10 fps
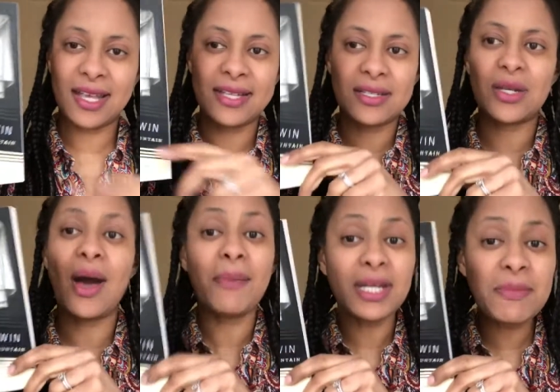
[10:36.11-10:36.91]
And so
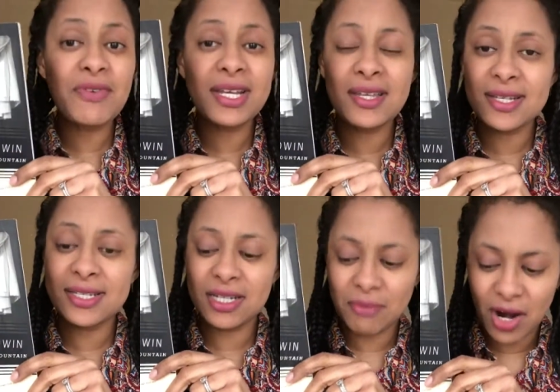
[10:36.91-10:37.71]
I'm gonna be reading this
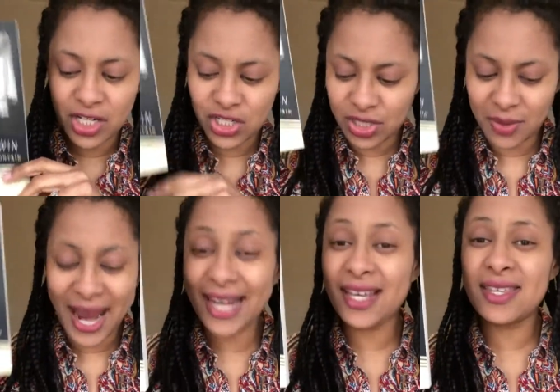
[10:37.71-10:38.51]
in March. So we're
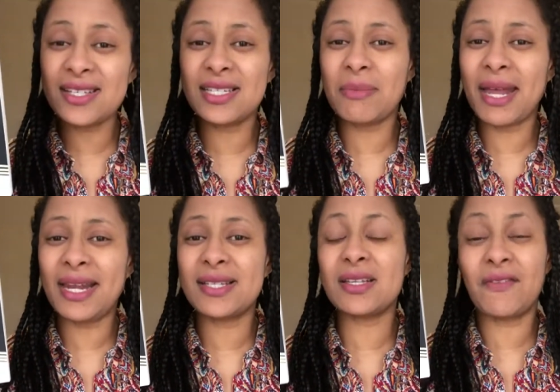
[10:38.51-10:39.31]
adding this to my
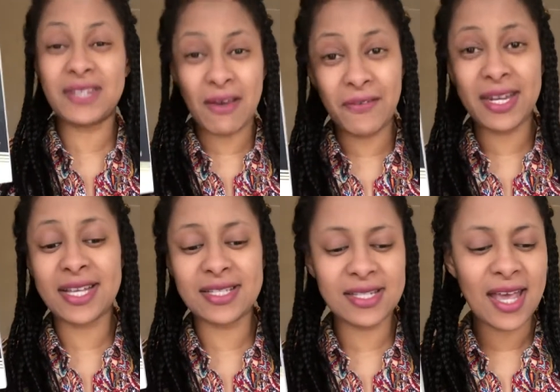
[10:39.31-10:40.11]
list of
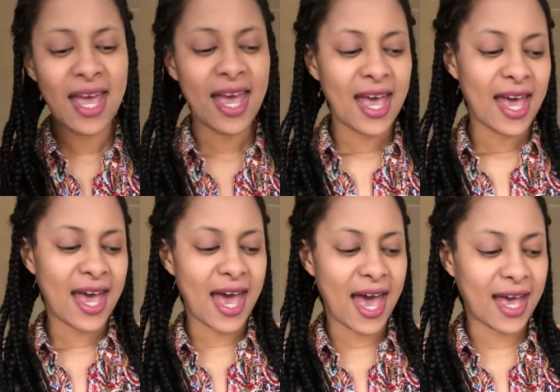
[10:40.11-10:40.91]
definites
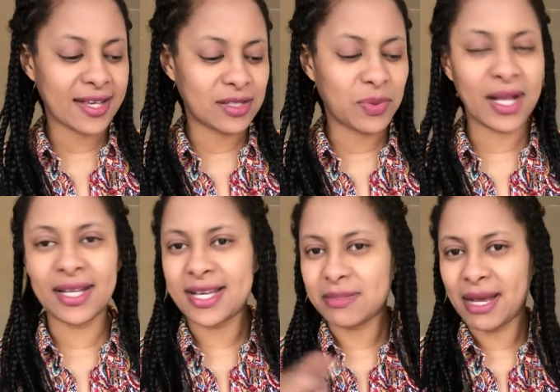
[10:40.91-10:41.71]
as well
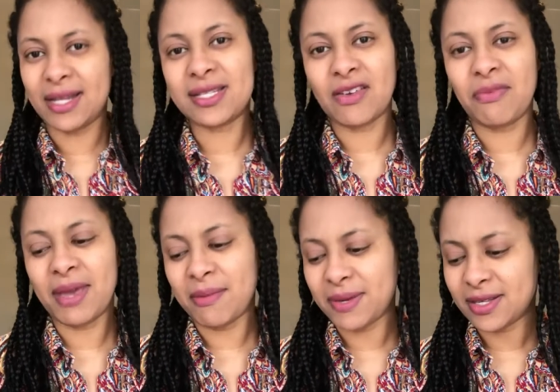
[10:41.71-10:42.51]
as my list of
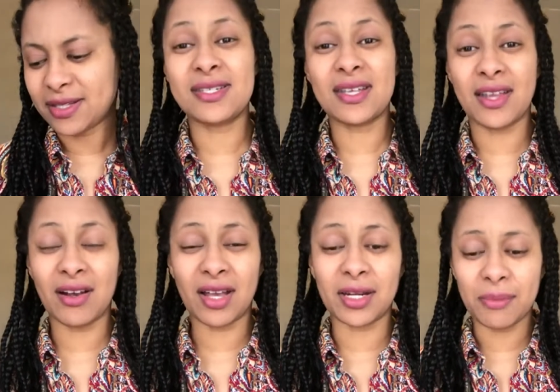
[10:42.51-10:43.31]
maybes. There are
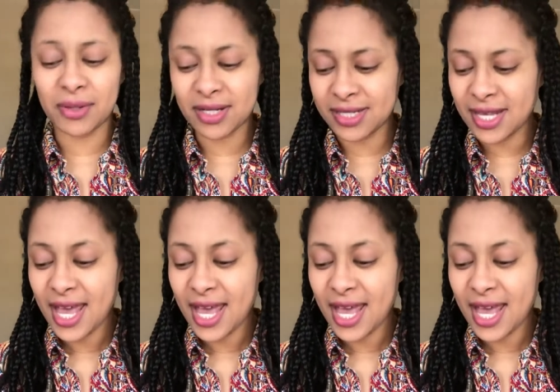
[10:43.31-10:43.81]
a lot of books.